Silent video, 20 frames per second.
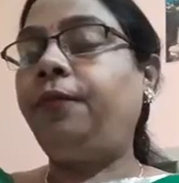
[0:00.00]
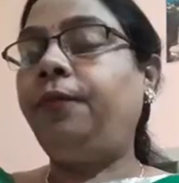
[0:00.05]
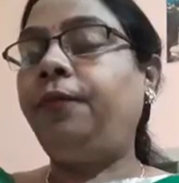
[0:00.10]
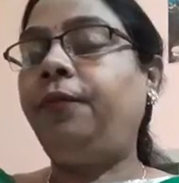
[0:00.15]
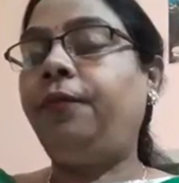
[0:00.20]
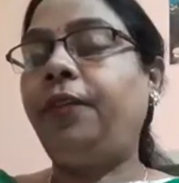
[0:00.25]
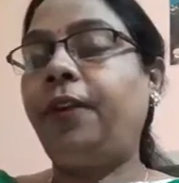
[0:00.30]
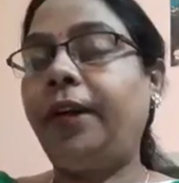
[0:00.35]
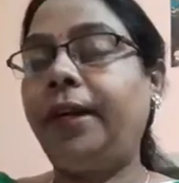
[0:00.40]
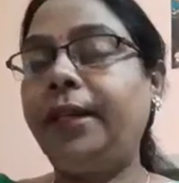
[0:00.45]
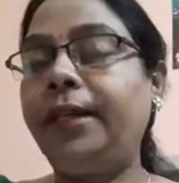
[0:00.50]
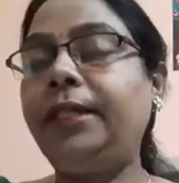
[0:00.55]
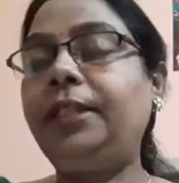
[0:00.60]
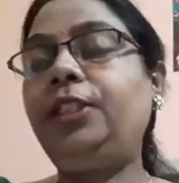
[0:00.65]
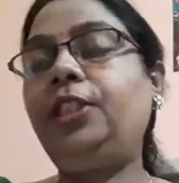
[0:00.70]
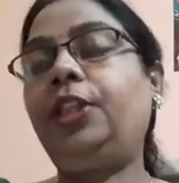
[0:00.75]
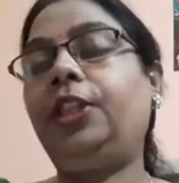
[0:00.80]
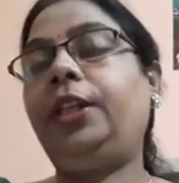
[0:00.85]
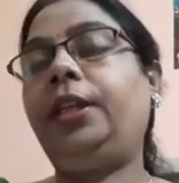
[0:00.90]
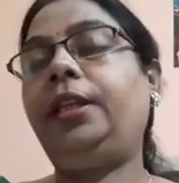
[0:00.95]

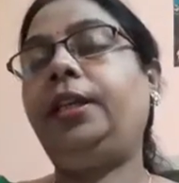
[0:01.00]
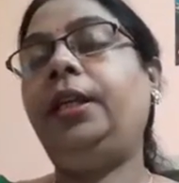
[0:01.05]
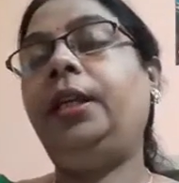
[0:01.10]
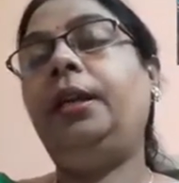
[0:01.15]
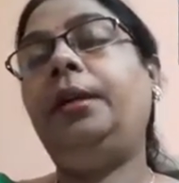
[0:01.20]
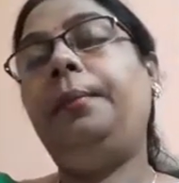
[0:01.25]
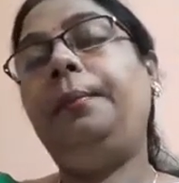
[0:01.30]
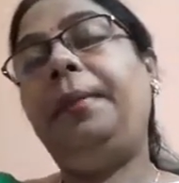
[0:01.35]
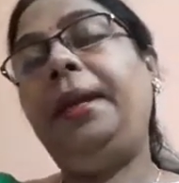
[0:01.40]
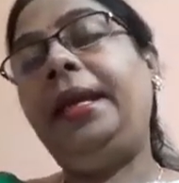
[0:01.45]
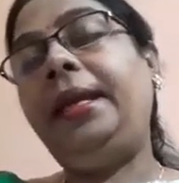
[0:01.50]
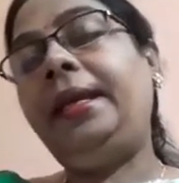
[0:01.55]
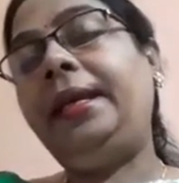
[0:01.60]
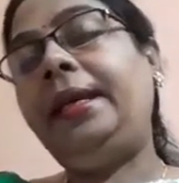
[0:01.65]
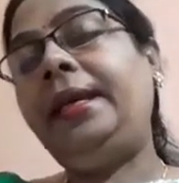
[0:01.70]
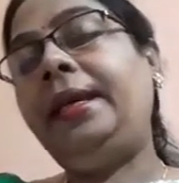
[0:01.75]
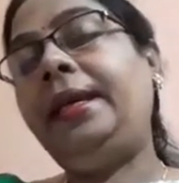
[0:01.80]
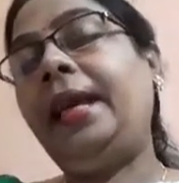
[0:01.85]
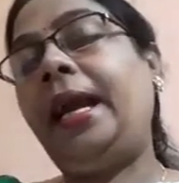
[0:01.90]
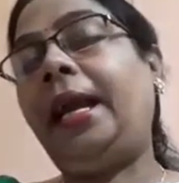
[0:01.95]
furniture
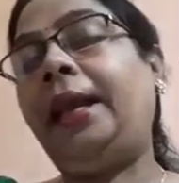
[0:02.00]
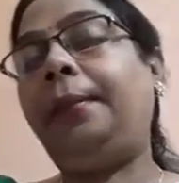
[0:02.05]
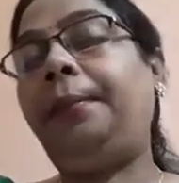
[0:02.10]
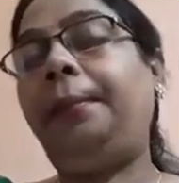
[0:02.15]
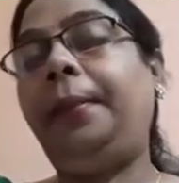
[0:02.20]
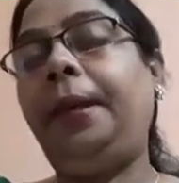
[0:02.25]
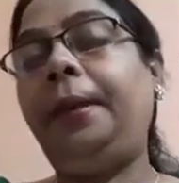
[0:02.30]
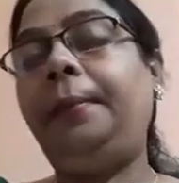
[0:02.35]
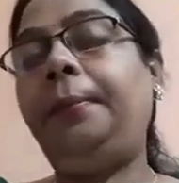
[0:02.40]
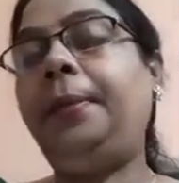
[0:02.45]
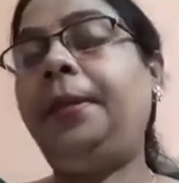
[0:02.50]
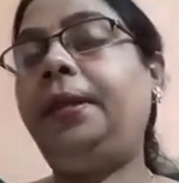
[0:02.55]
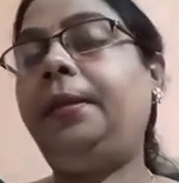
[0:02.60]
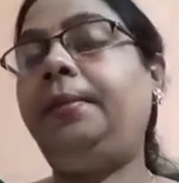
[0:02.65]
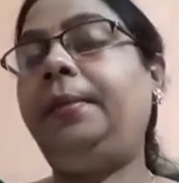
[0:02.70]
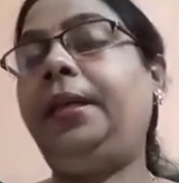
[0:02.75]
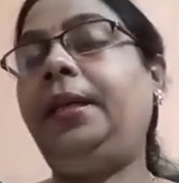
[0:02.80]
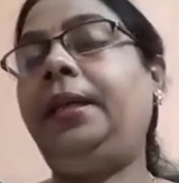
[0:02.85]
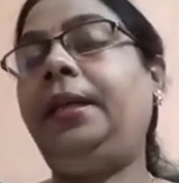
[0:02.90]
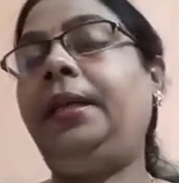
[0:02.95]
making and paper
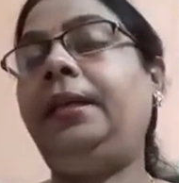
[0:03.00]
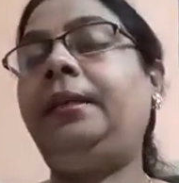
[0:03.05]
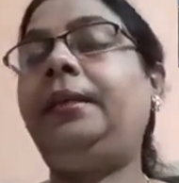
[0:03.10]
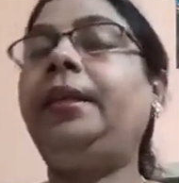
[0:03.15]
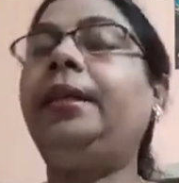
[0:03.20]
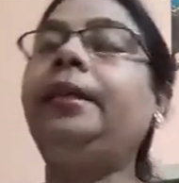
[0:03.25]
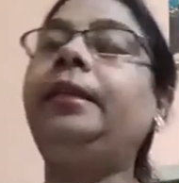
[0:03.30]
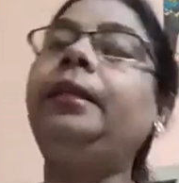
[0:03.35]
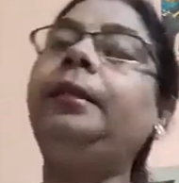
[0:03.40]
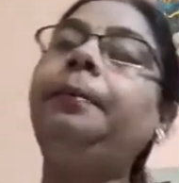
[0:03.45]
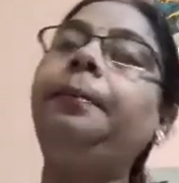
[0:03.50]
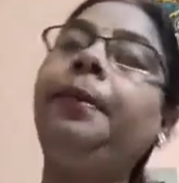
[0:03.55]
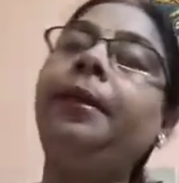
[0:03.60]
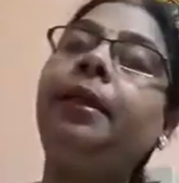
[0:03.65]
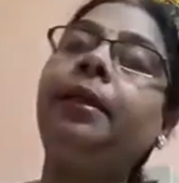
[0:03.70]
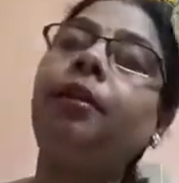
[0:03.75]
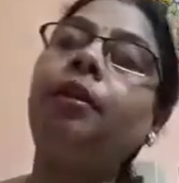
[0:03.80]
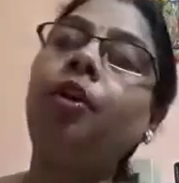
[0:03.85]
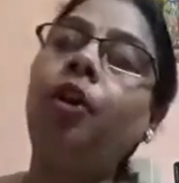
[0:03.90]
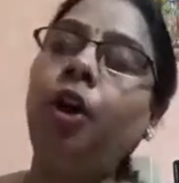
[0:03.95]
making that
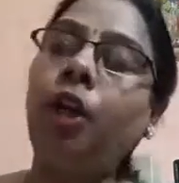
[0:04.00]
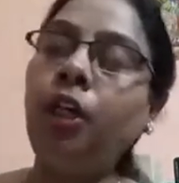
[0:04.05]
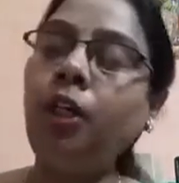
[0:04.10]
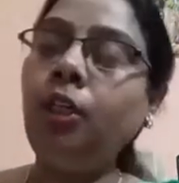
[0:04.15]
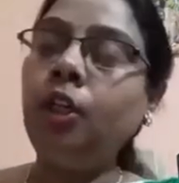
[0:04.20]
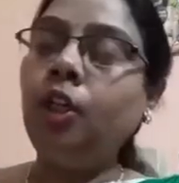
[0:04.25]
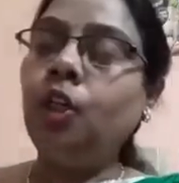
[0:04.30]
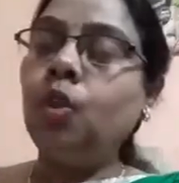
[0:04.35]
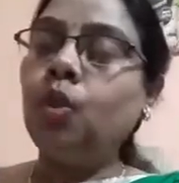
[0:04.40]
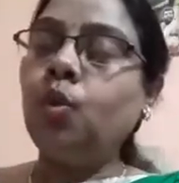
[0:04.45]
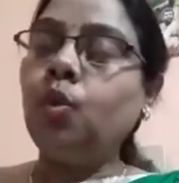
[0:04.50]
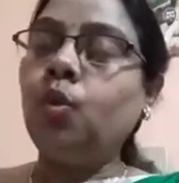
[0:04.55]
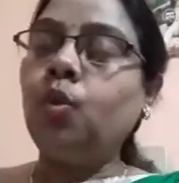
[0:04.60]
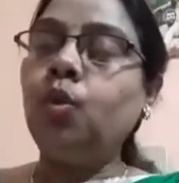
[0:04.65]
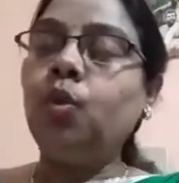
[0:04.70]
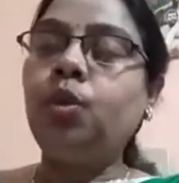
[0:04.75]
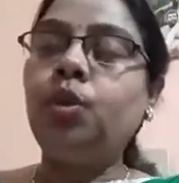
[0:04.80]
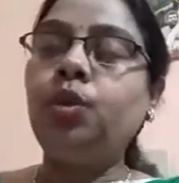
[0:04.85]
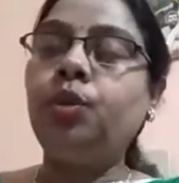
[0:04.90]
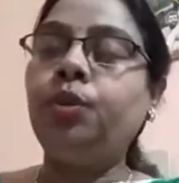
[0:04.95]
depend on
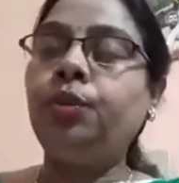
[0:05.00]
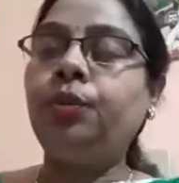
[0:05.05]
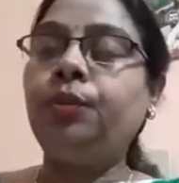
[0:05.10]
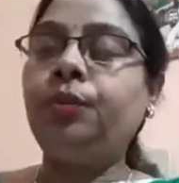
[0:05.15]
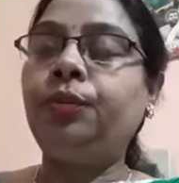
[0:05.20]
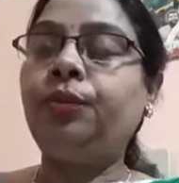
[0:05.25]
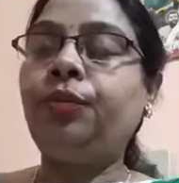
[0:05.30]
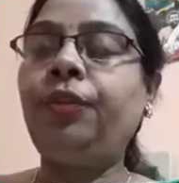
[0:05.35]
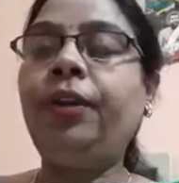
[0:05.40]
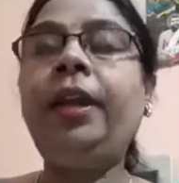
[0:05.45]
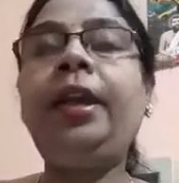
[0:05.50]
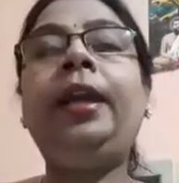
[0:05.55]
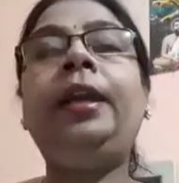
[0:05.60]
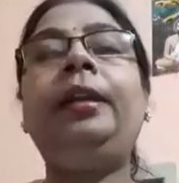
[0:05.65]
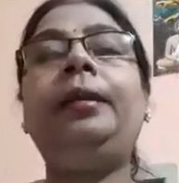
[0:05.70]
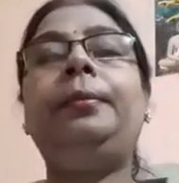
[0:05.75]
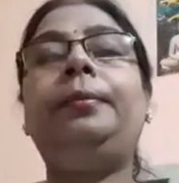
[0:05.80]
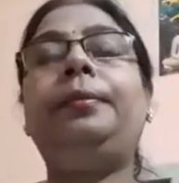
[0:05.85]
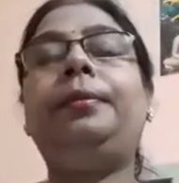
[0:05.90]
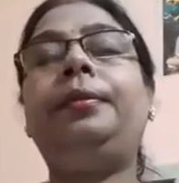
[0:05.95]
wood
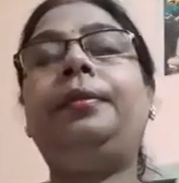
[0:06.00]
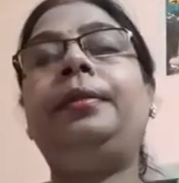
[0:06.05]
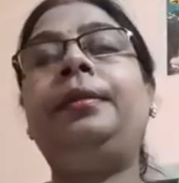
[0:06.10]
thrive.